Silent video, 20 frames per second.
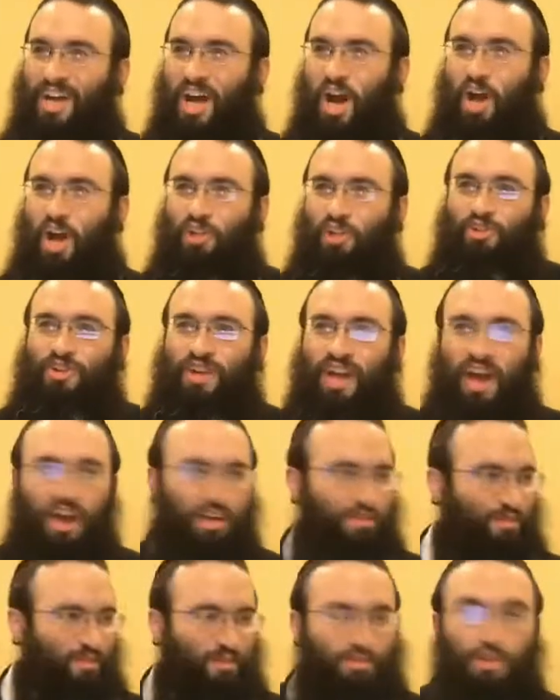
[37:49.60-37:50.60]
you know, a little
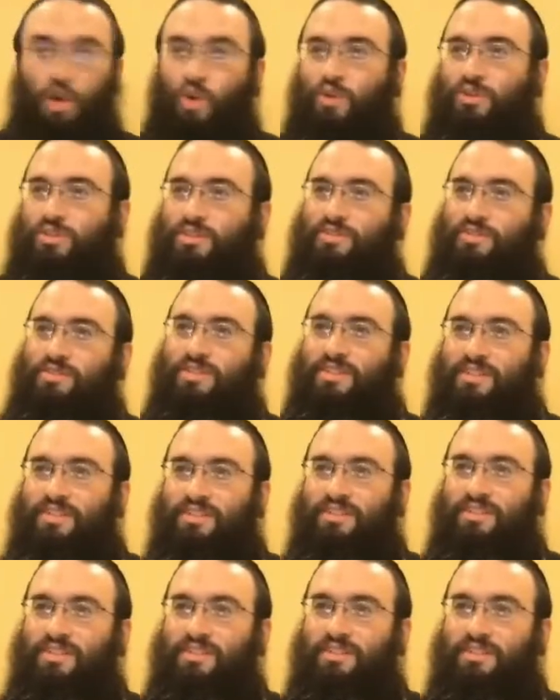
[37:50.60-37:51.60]
guy from
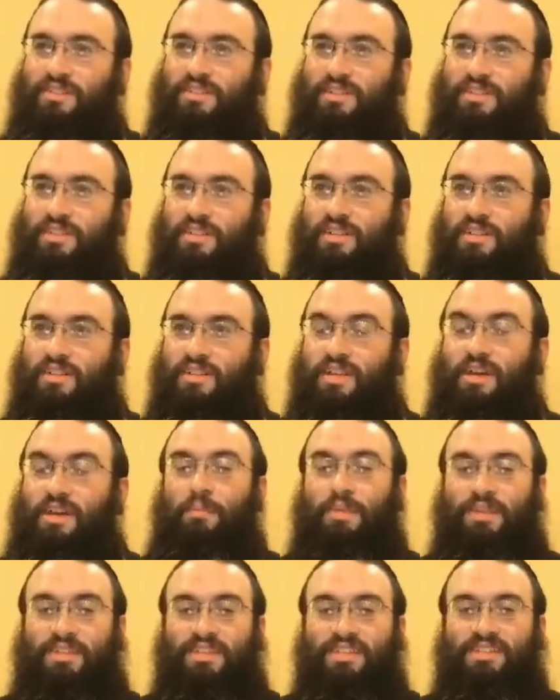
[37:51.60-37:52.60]
Yokelsville.
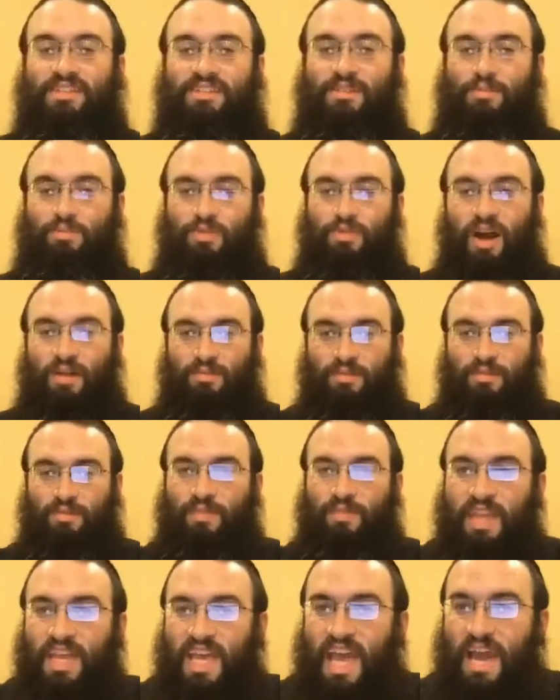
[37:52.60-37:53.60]
But this is the
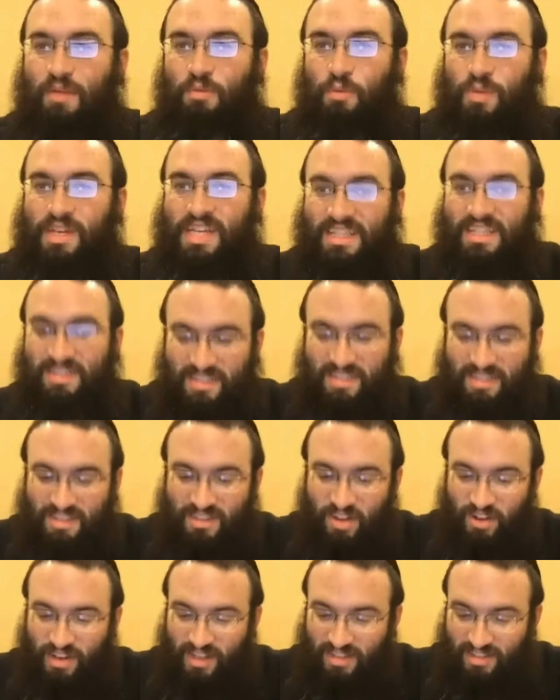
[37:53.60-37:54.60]
problem. And when we get
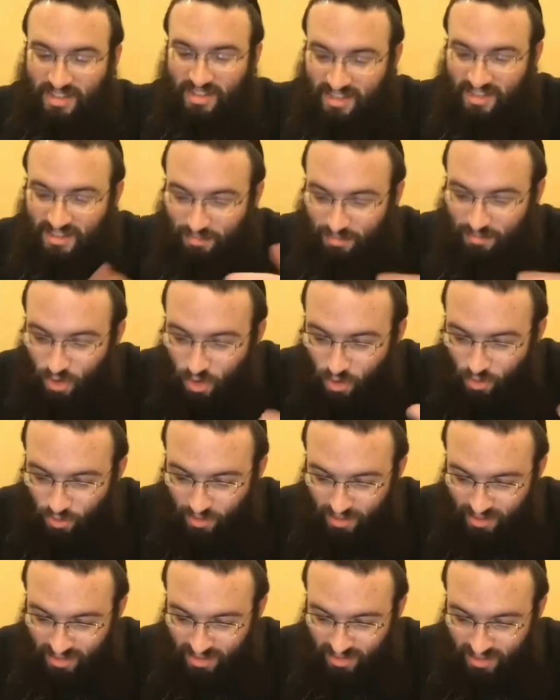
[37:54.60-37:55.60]
stuck in this
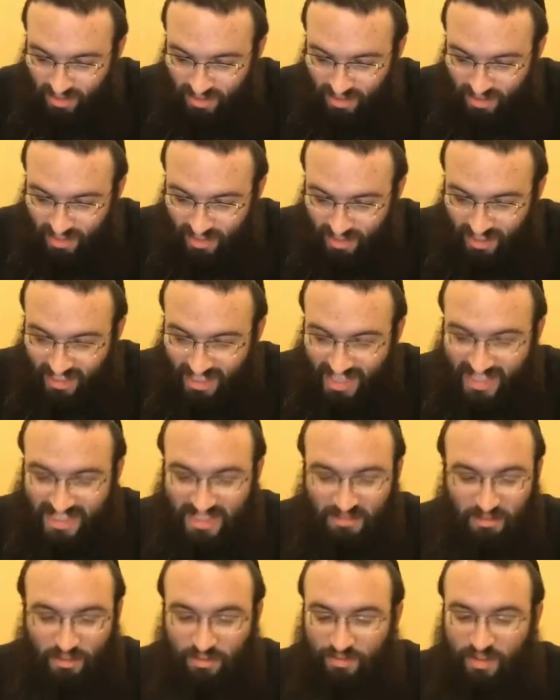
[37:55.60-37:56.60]
mode,
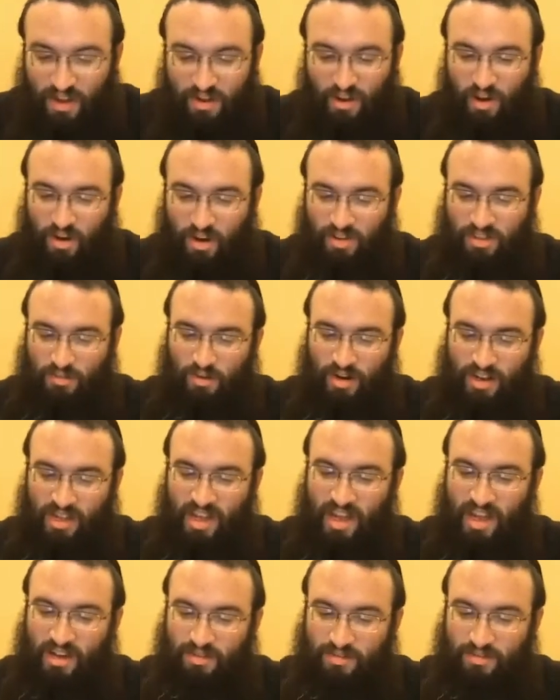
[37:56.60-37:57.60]
it's going to be very hard to
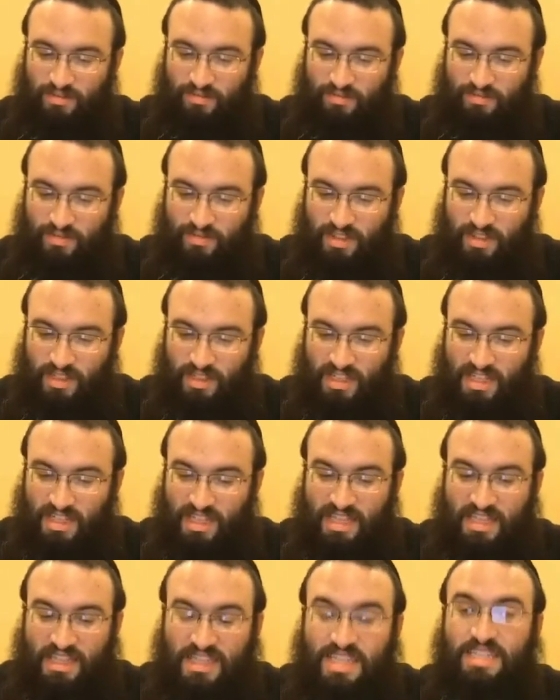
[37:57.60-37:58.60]
break out.
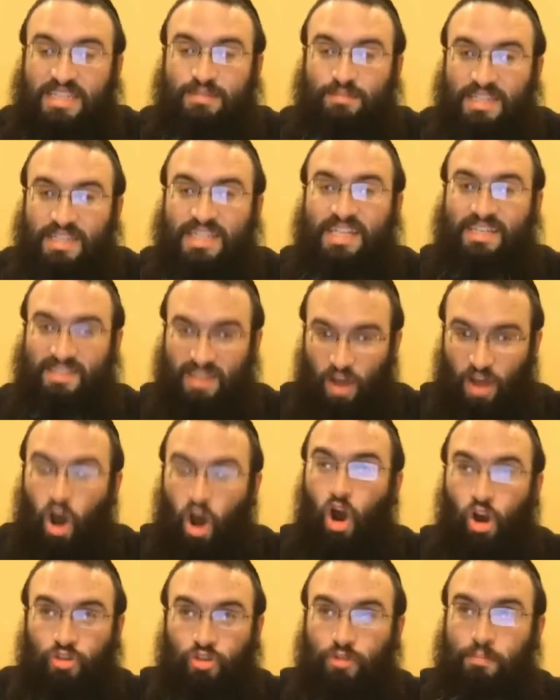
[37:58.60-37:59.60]
These
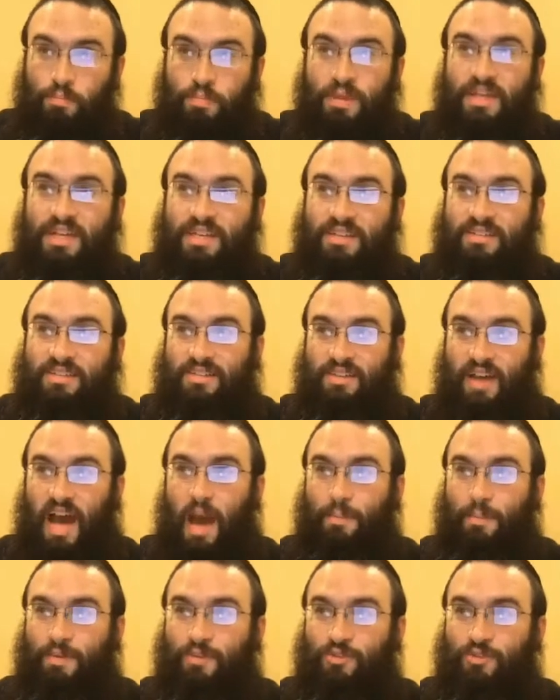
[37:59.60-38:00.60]
manias are the
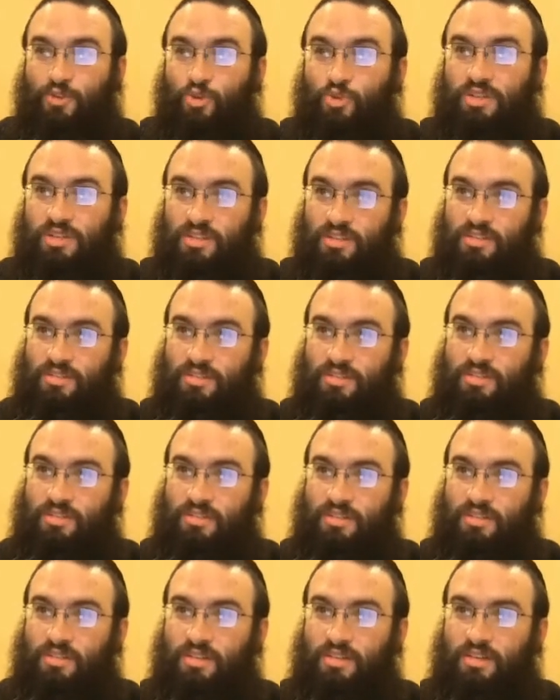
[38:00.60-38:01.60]
biggest
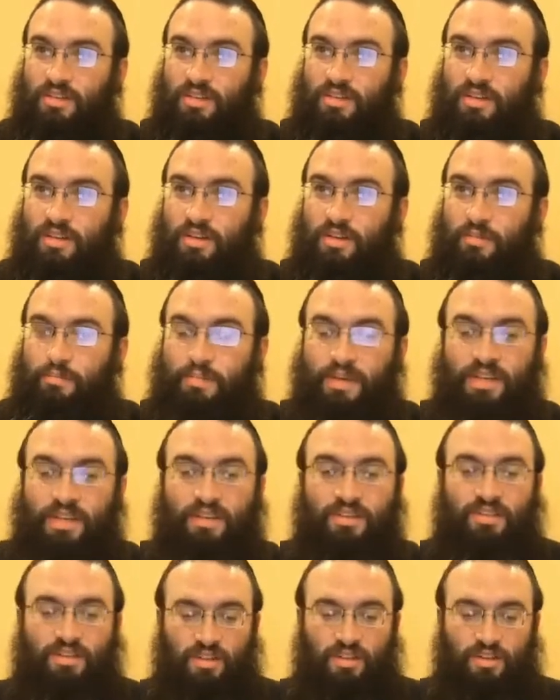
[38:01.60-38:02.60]
opportunities
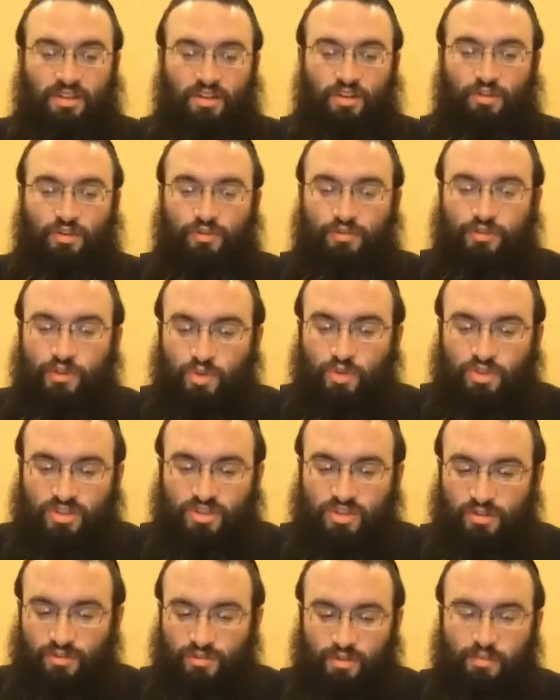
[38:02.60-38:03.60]
because
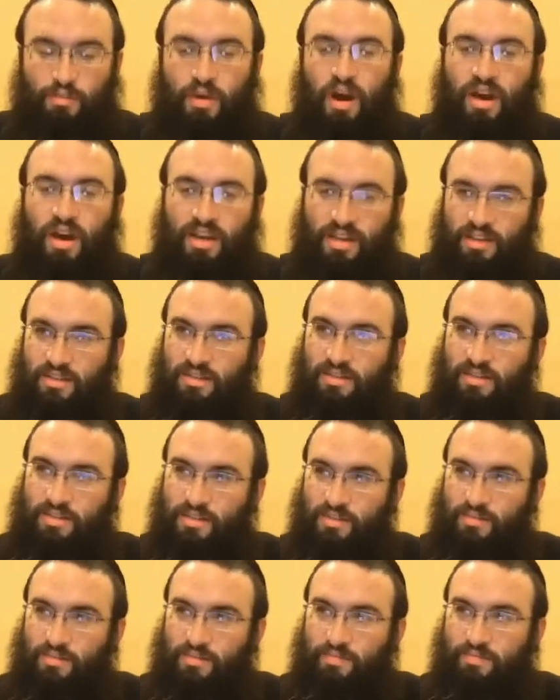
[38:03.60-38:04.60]
confusions of the
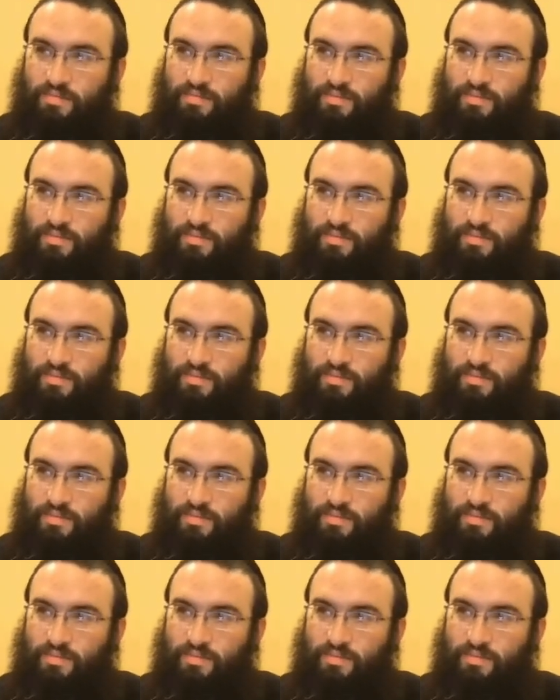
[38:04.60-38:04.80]
mind